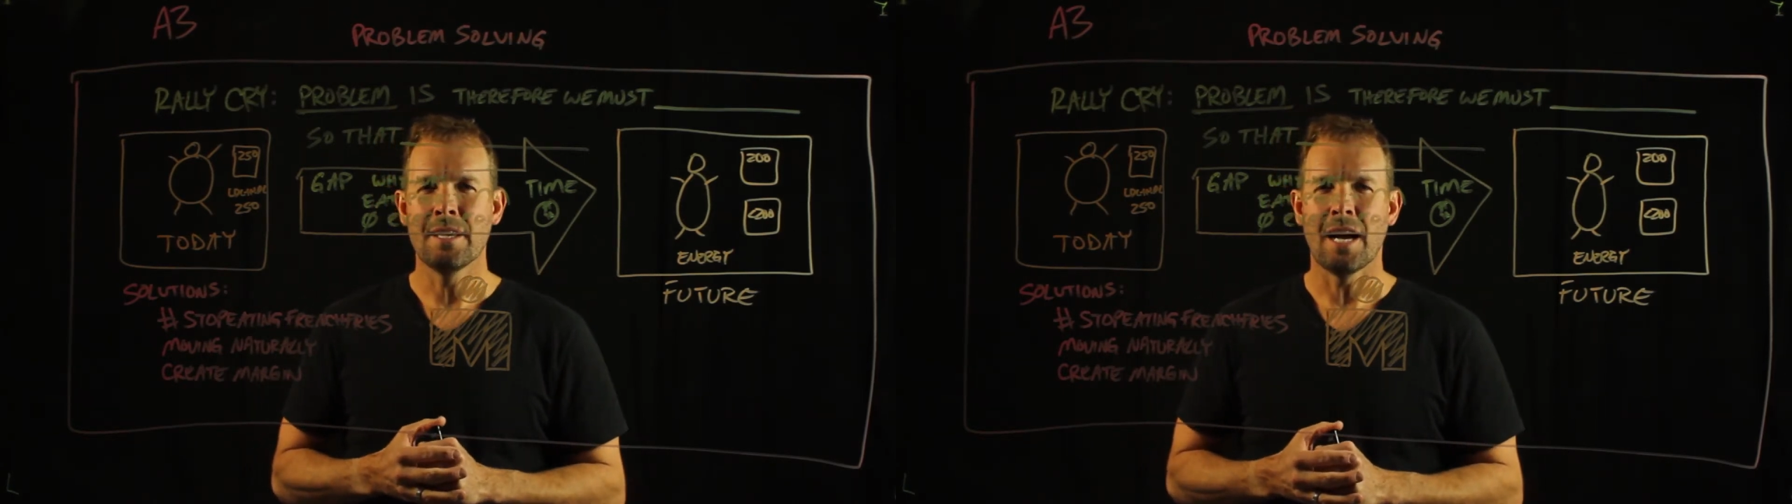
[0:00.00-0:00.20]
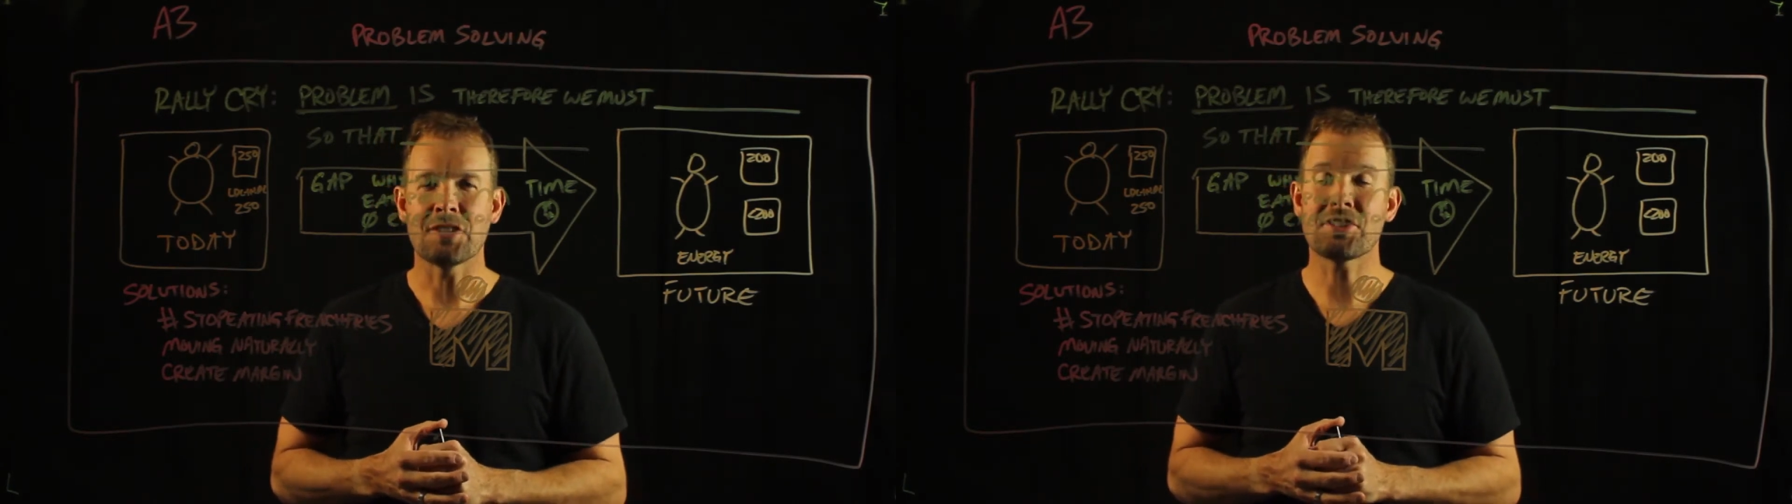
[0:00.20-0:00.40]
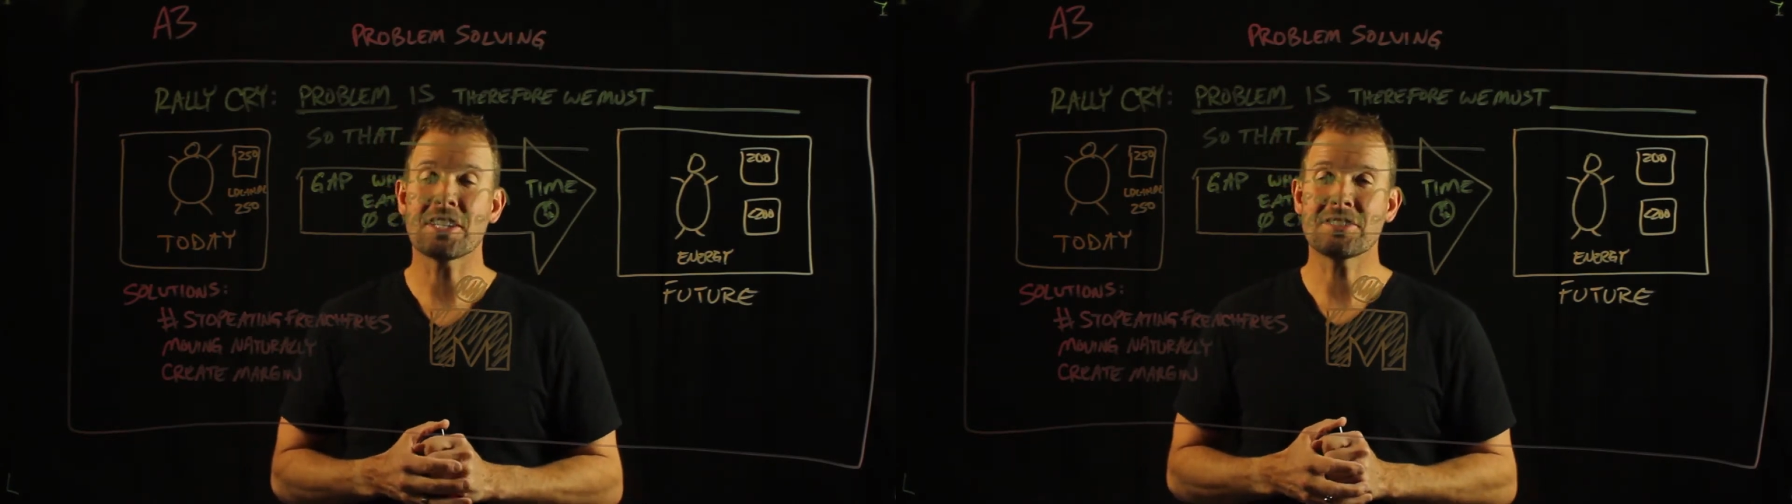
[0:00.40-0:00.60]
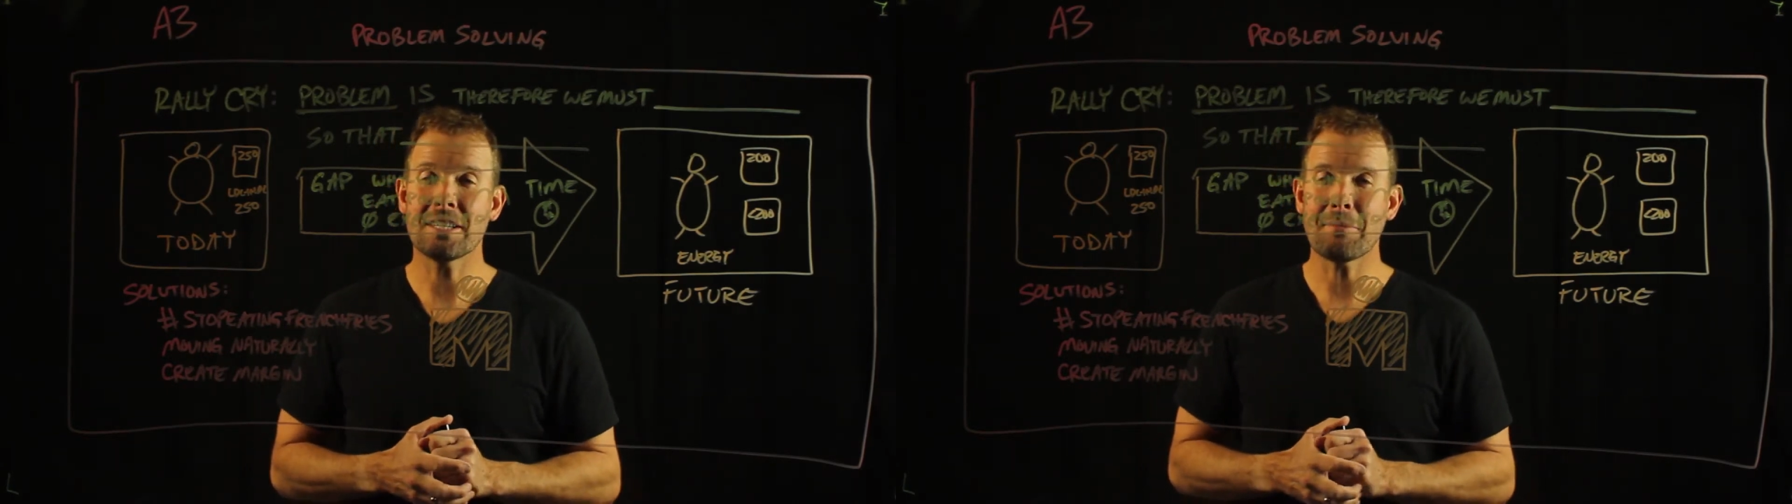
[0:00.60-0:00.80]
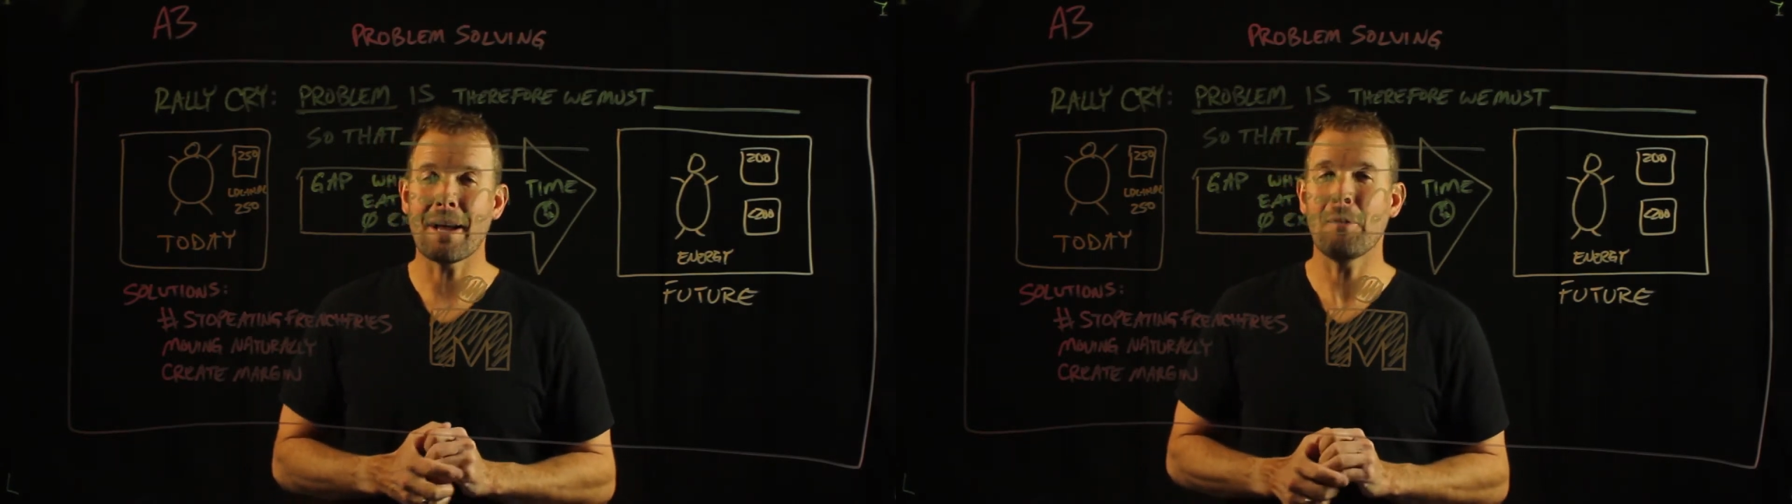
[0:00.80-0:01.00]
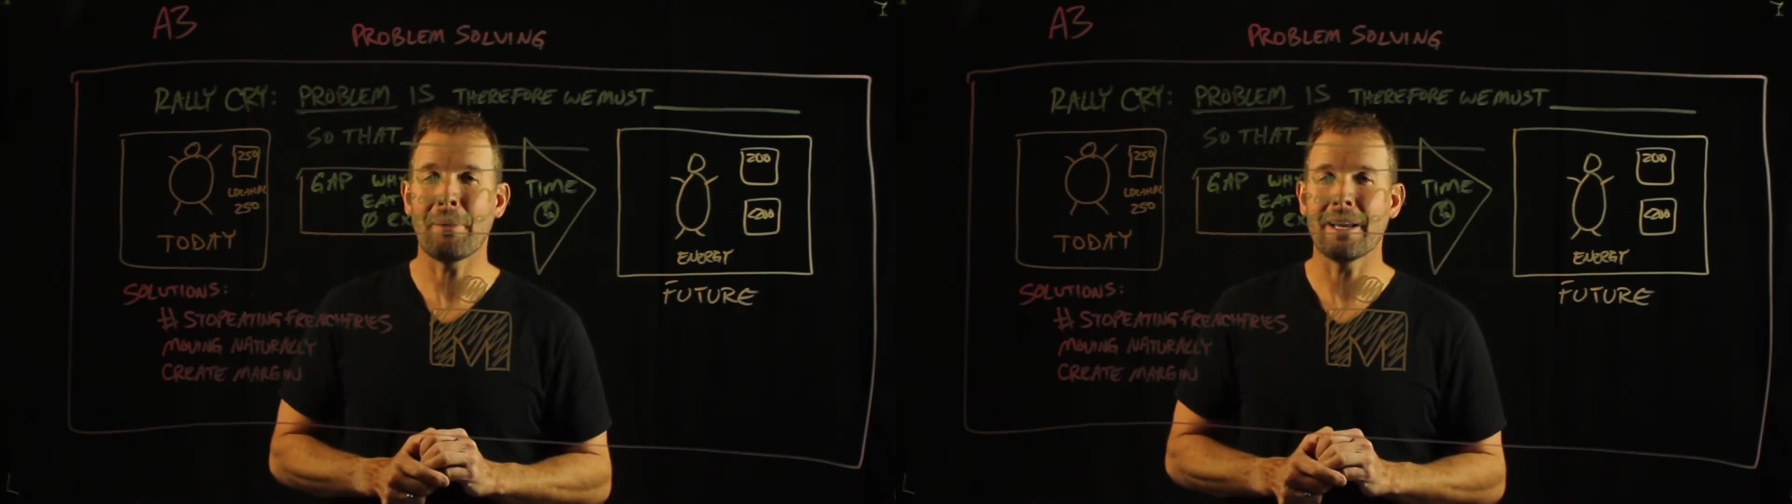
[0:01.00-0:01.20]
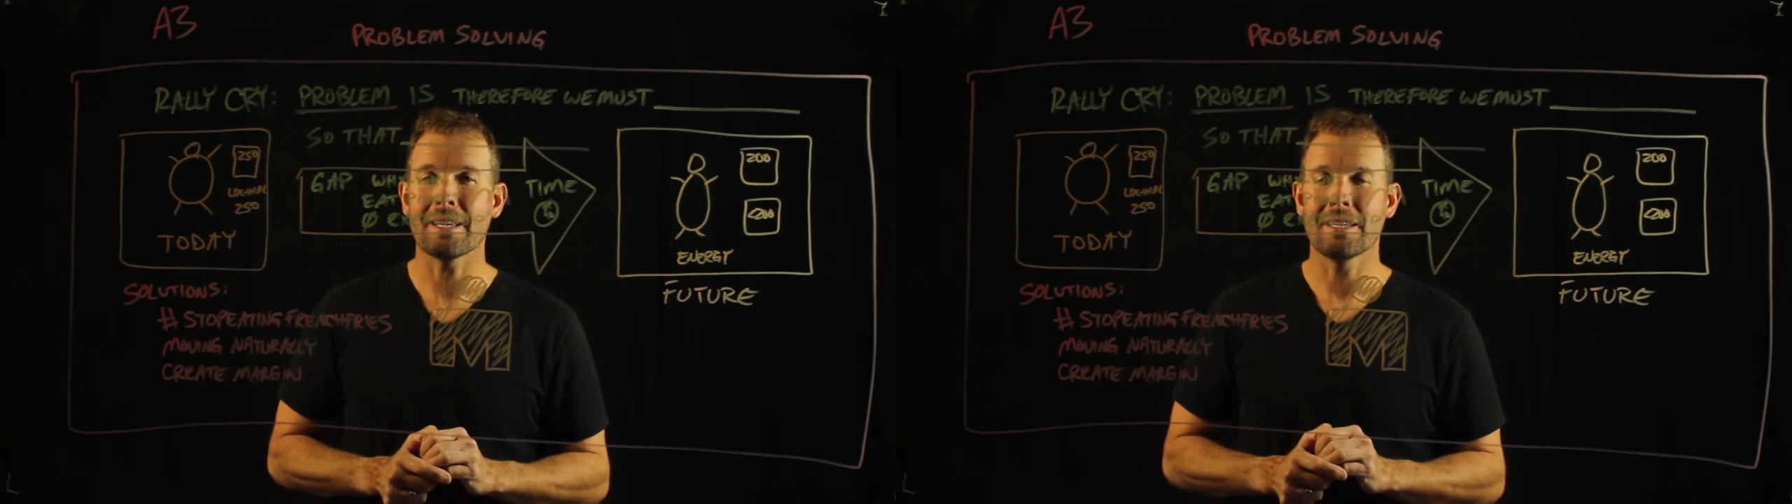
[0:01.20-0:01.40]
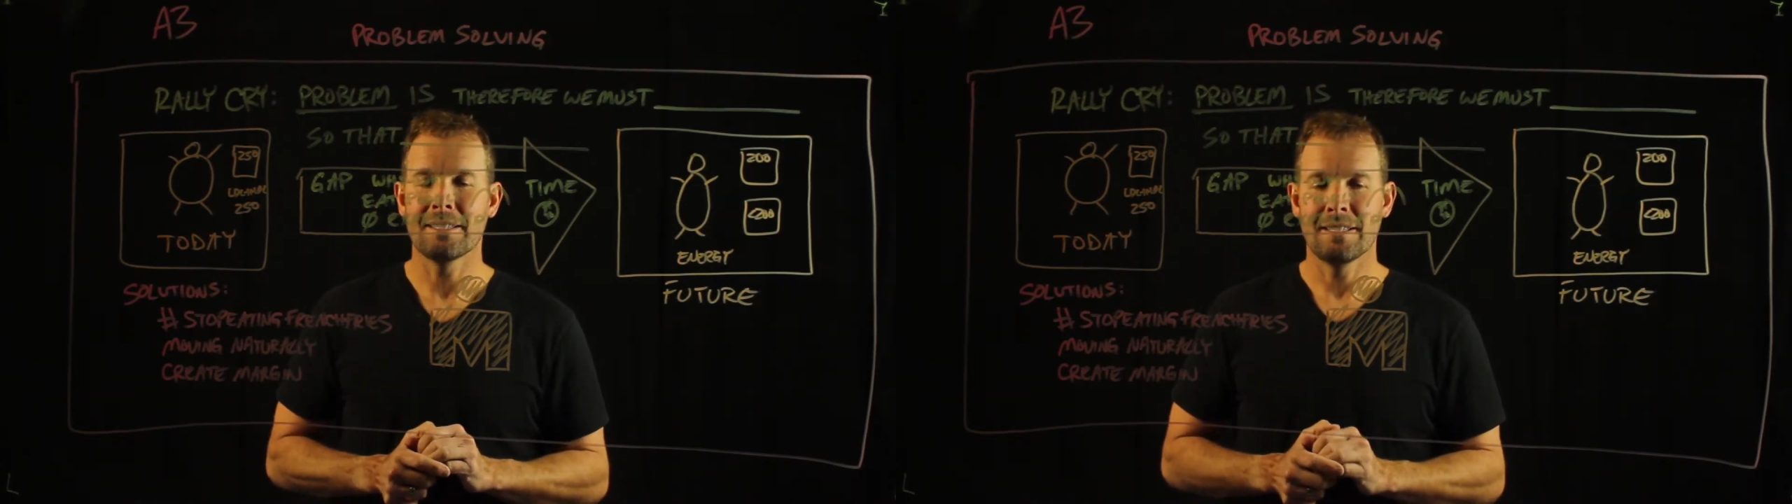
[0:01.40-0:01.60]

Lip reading: a 16-mile bike,